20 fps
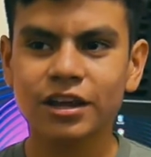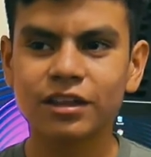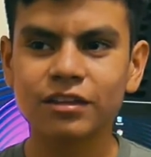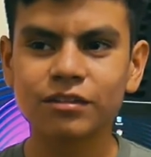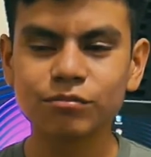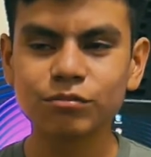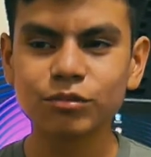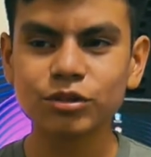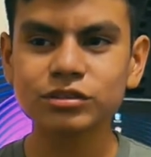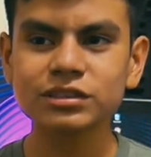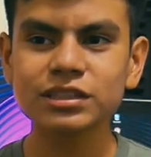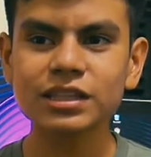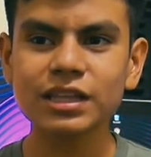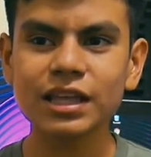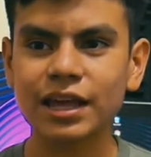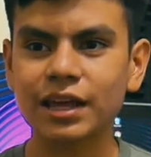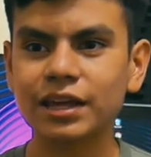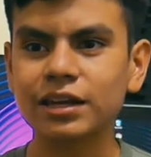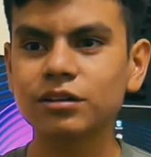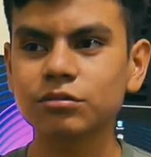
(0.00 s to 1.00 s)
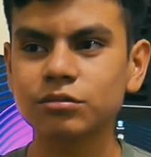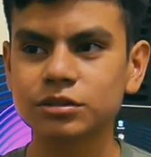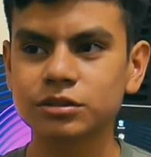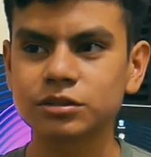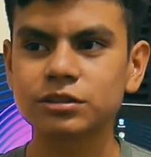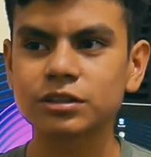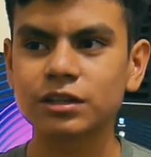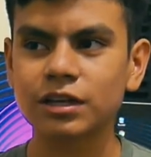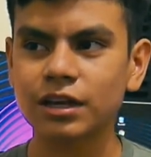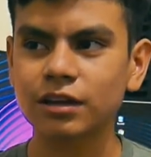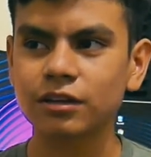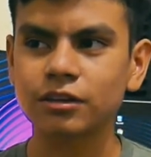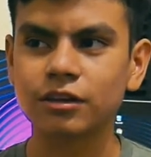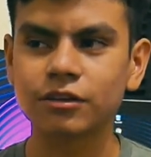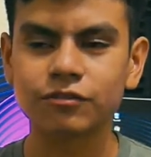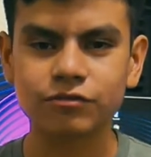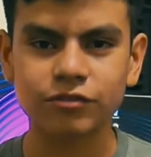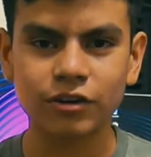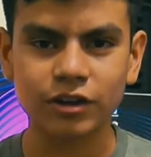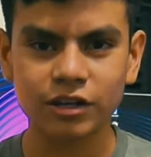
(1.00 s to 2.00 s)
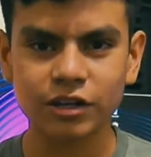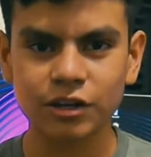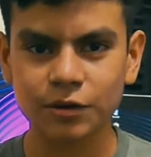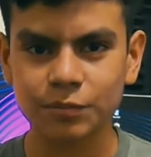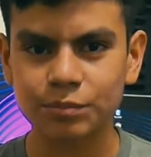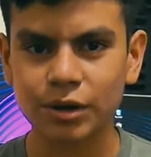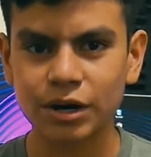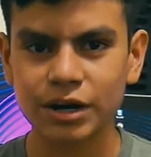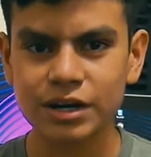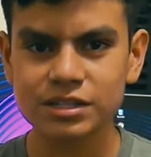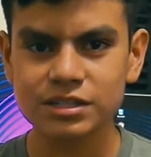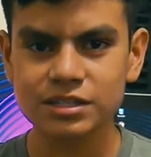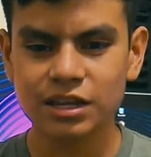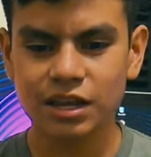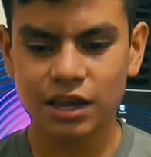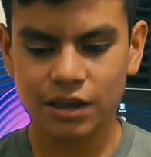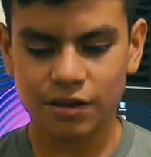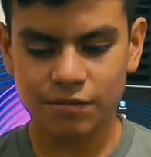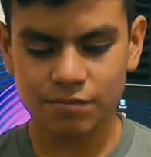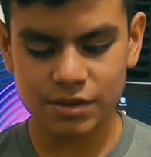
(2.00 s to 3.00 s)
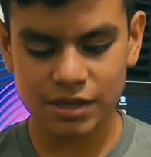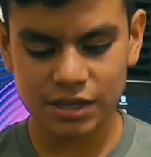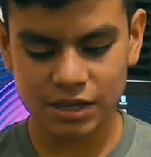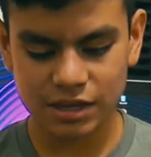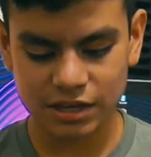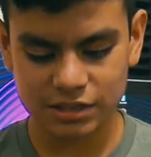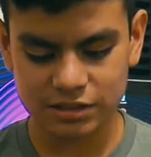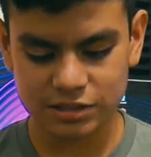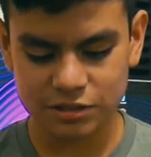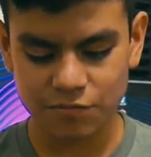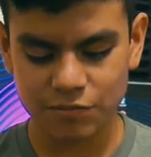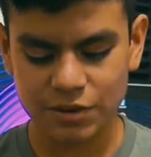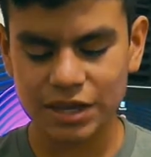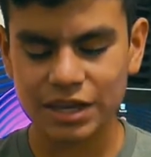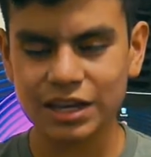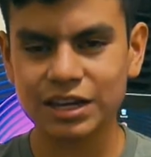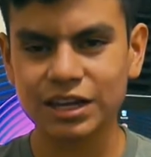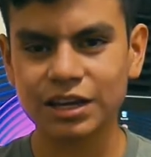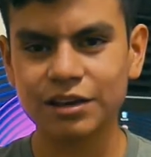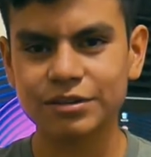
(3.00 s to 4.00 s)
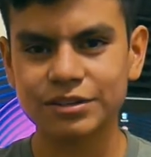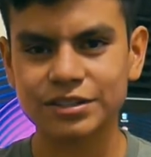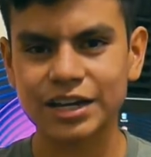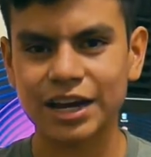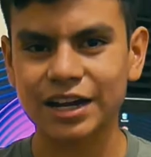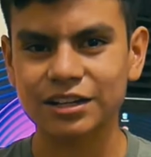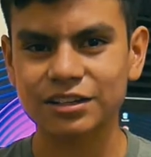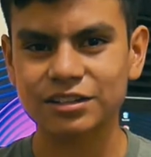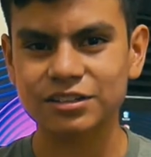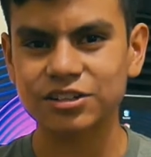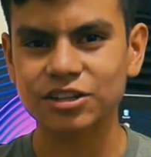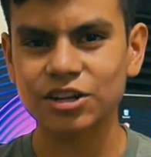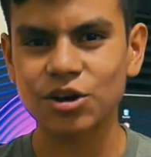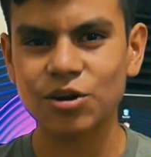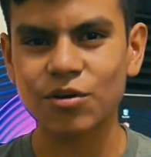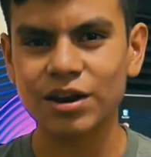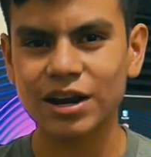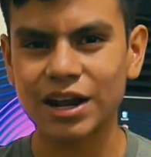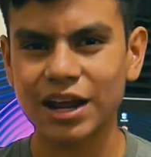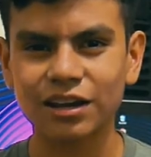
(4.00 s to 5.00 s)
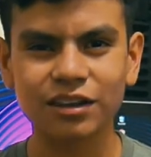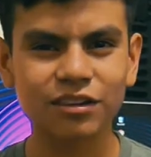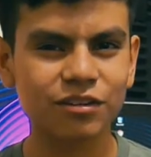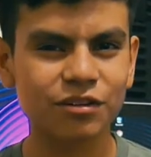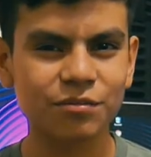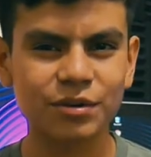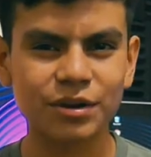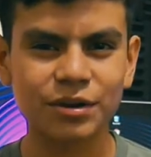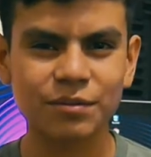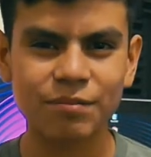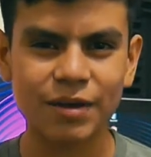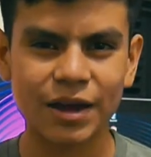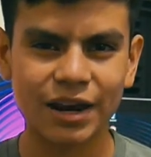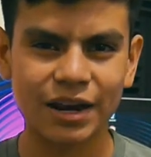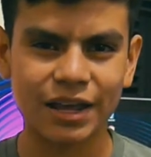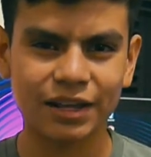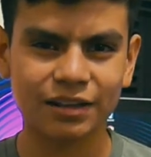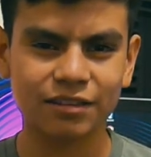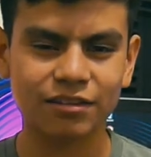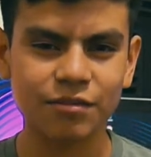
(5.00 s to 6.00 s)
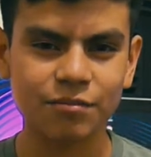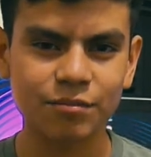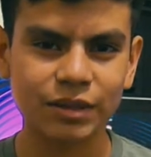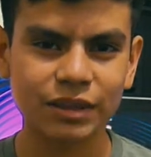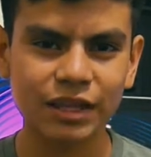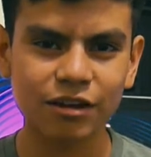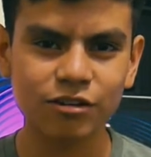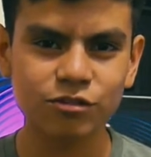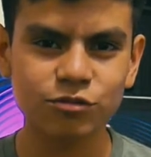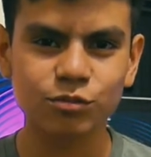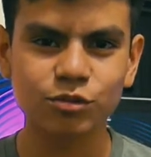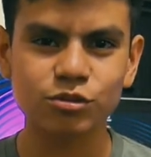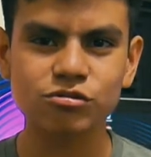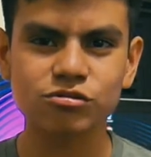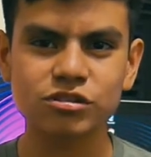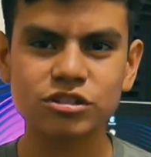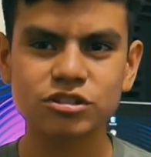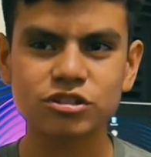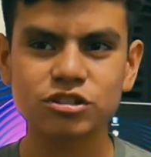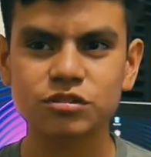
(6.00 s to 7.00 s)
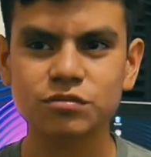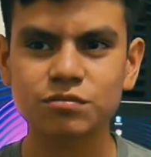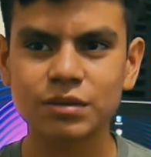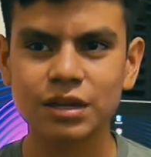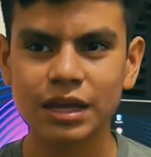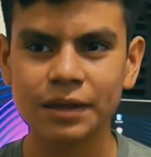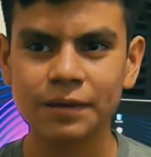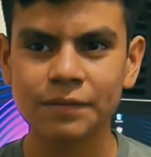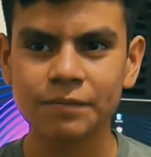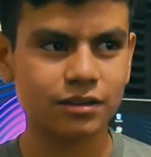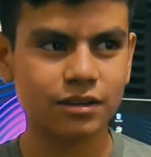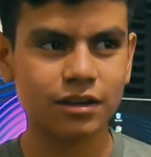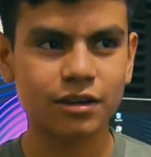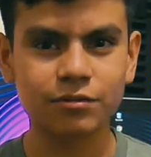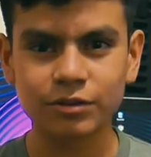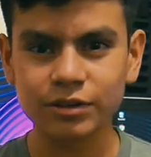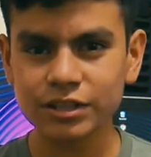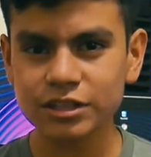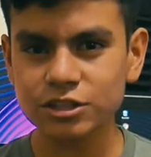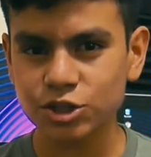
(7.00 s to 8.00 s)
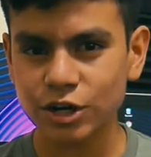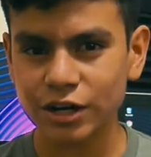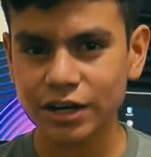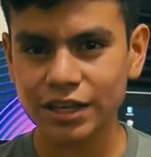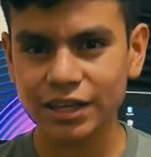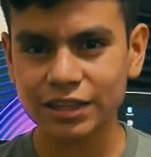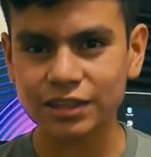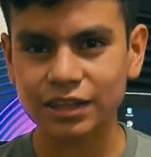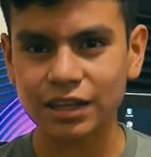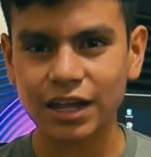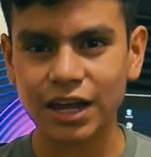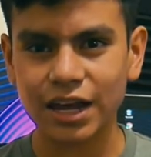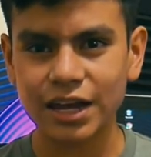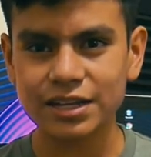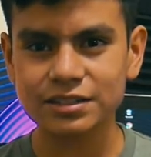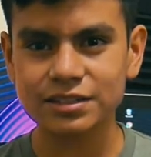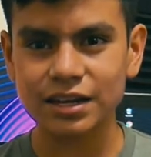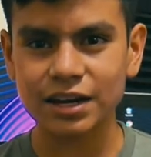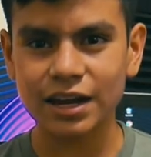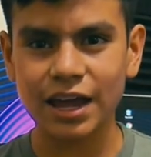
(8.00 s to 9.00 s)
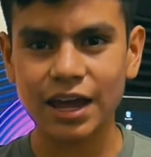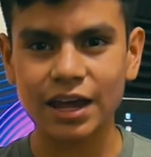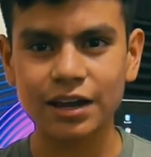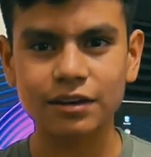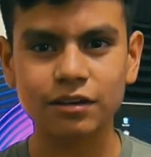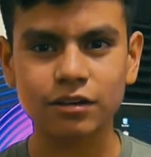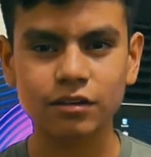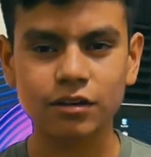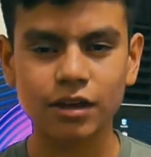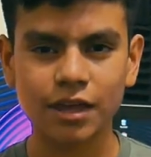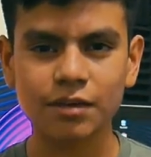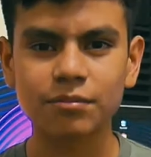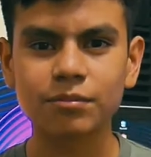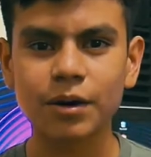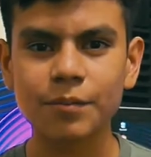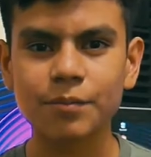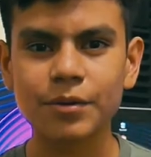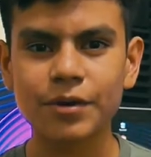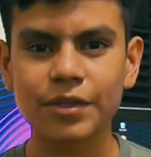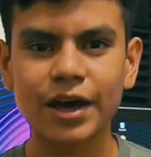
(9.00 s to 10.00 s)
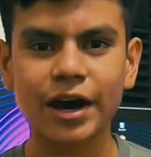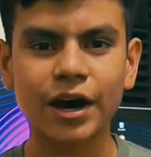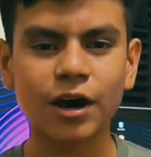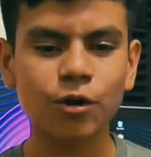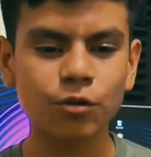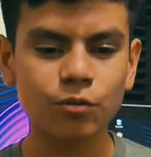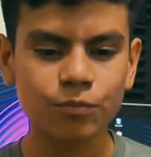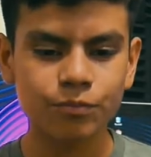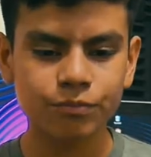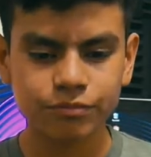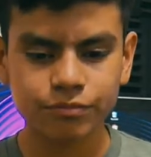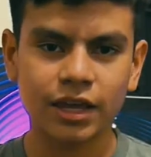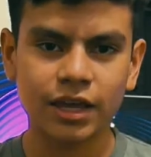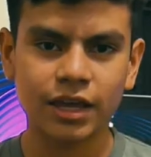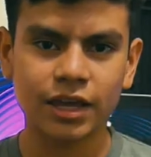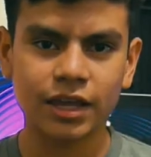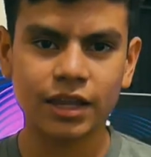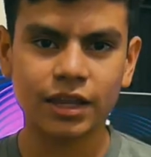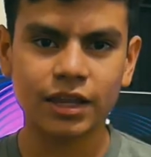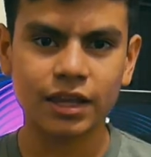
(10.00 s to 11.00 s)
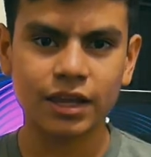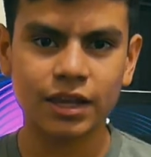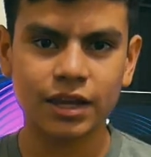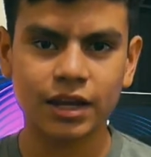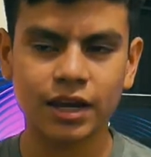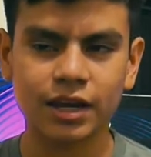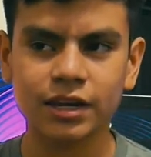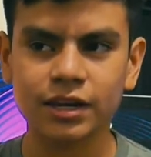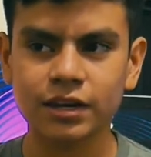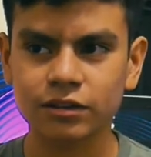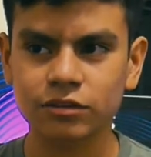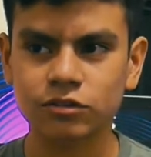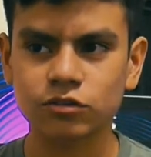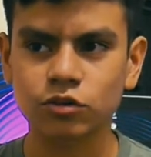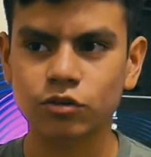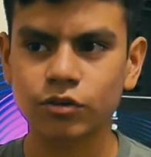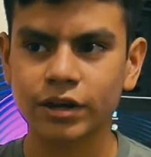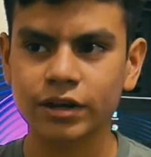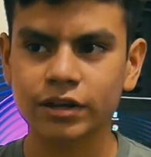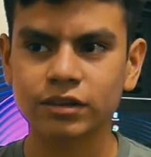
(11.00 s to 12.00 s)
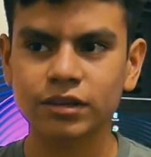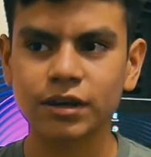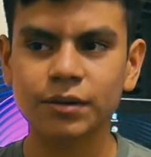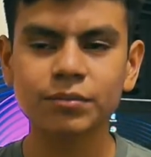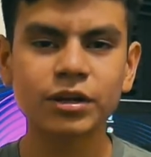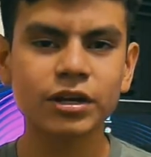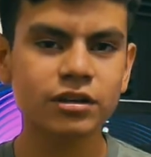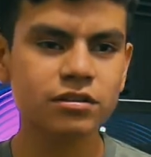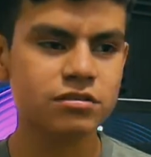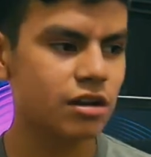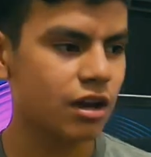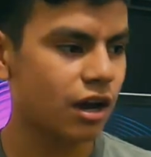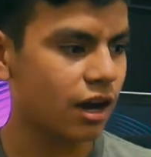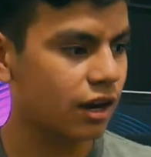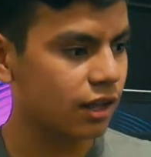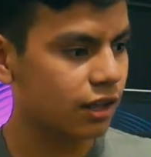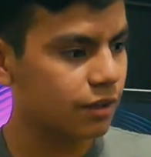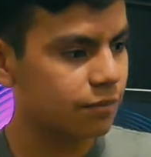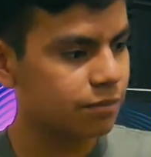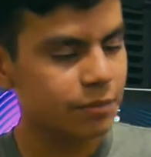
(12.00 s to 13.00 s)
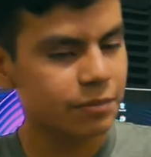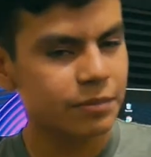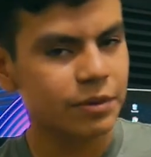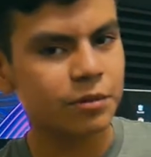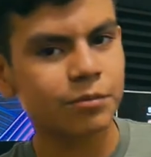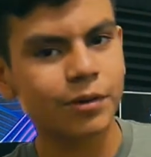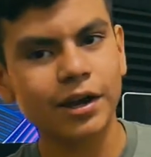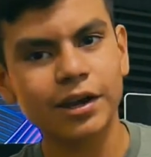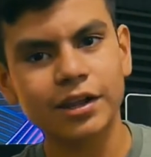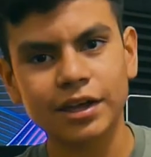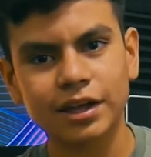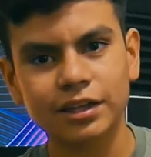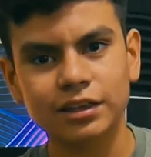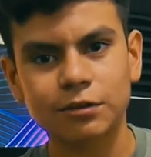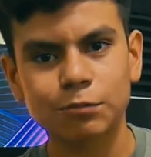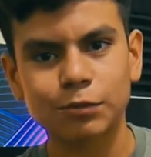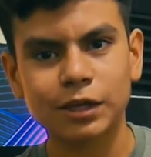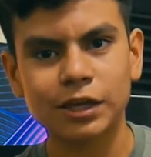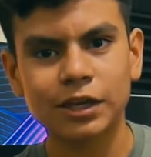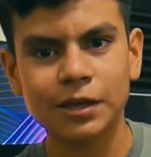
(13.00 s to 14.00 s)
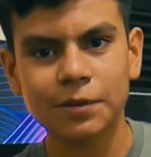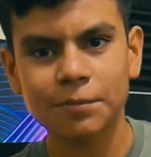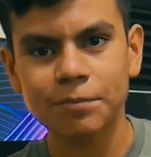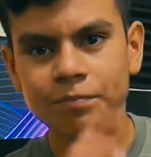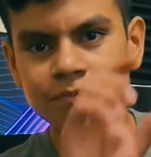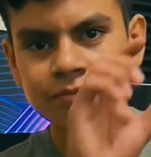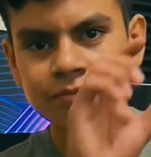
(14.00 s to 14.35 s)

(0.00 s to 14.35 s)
Most of the end was the funnier parts, because the beginning was kind of slow and had a little bit of bad acting, but that was mostly just me and really trying to get the lines that I had came up with out. And then I needed to create a thumbnail, so I got a clip of me waiting at the beginning,